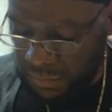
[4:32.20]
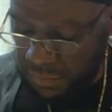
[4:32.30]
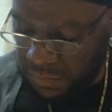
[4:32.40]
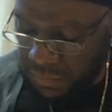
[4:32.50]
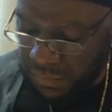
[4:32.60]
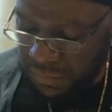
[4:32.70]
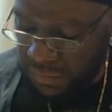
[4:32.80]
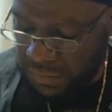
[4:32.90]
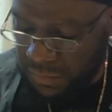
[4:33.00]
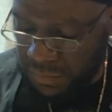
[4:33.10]

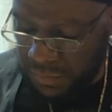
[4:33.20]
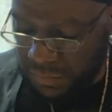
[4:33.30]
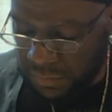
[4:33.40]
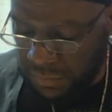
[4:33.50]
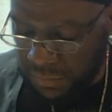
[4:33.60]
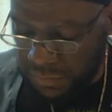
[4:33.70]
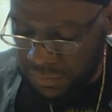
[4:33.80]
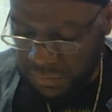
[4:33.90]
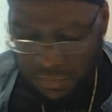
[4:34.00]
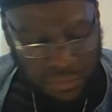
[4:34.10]

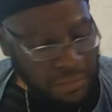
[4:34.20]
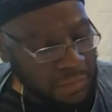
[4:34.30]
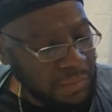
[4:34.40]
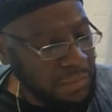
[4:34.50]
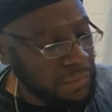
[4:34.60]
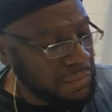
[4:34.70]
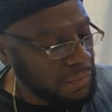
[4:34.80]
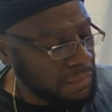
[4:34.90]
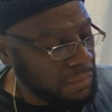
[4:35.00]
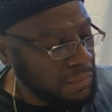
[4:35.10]

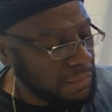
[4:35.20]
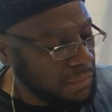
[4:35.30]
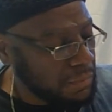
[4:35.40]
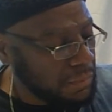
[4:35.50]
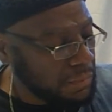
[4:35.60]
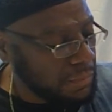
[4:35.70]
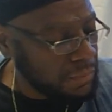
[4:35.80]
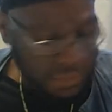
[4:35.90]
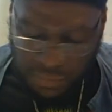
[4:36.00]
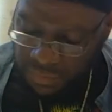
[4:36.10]

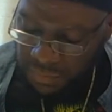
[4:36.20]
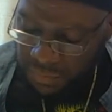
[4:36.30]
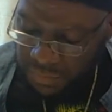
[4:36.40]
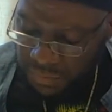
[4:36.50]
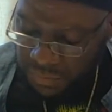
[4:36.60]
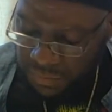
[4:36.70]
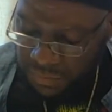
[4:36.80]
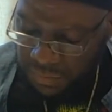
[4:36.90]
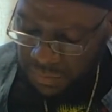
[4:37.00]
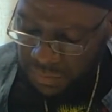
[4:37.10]

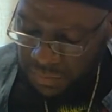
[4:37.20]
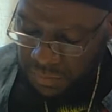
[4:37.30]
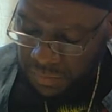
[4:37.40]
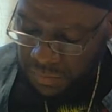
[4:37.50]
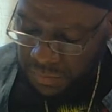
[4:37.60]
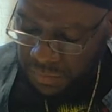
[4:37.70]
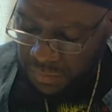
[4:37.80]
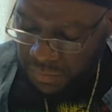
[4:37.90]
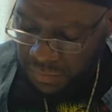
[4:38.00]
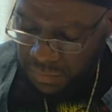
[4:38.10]

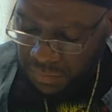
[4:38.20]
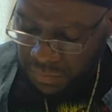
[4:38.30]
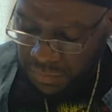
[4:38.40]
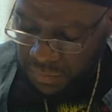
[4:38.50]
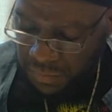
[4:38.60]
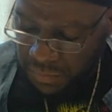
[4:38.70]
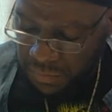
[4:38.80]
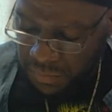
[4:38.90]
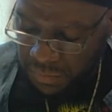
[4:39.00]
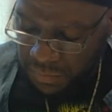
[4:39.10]

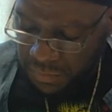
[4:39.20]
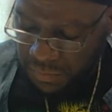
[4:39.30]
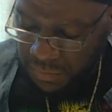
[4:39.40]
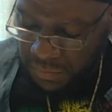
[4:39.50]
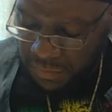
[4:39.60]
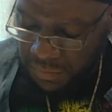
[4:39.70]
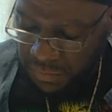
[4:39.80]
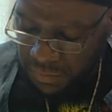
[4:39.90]
This person isn't speaking.